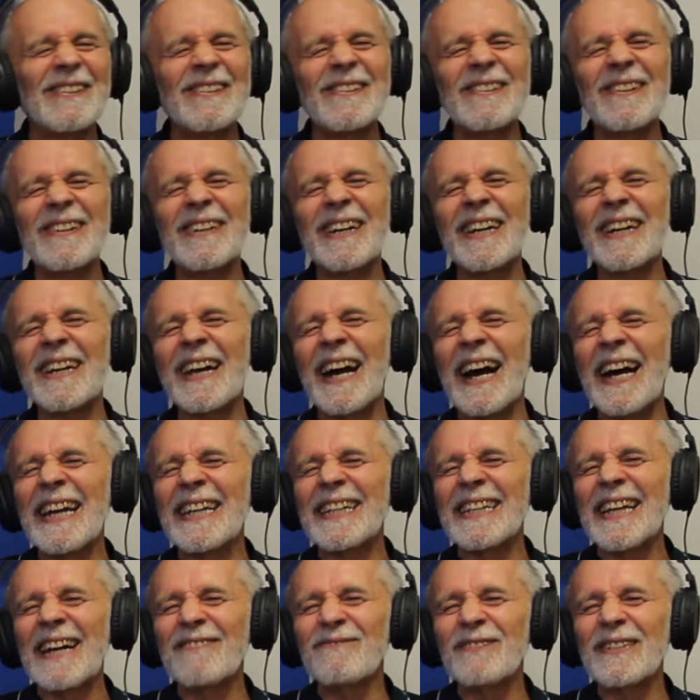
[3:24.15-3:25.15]
Oh, I
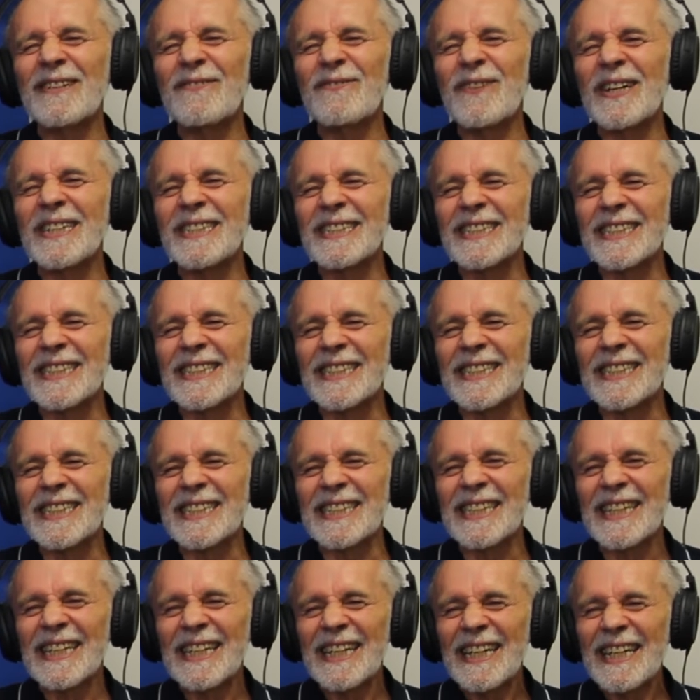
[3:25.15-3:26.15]
hate that with a
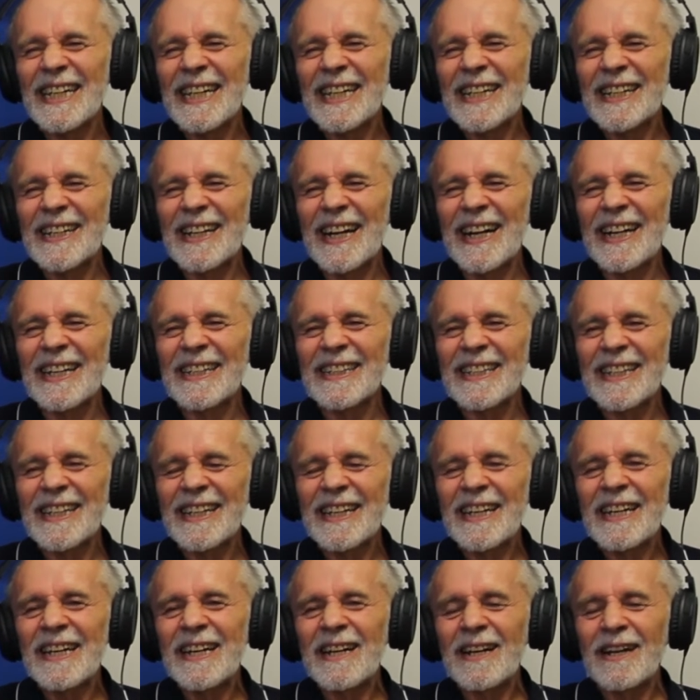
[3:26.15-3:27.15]
vengeance, right?
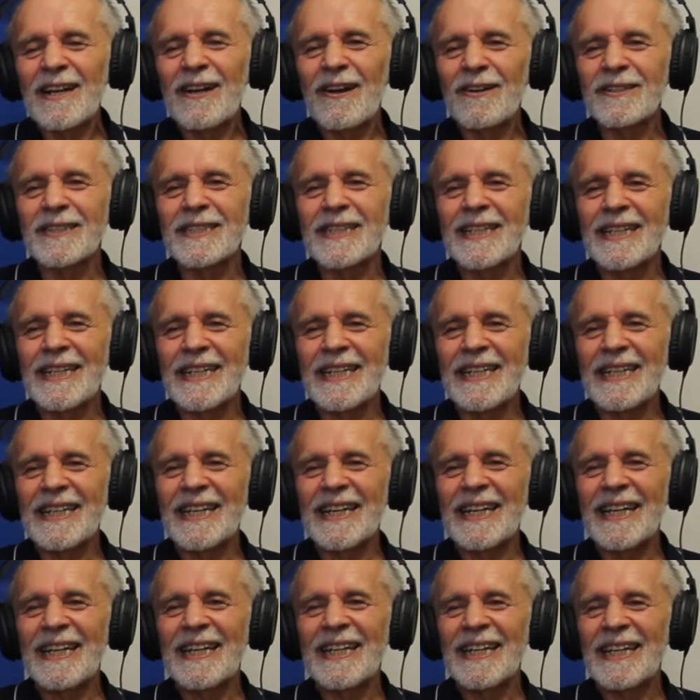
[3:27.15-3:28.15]
Lost
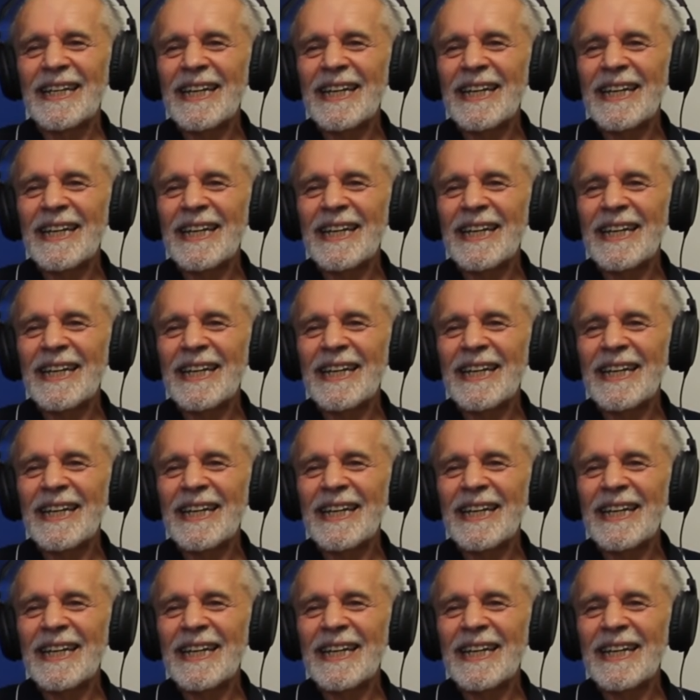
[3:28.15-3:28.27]
leader,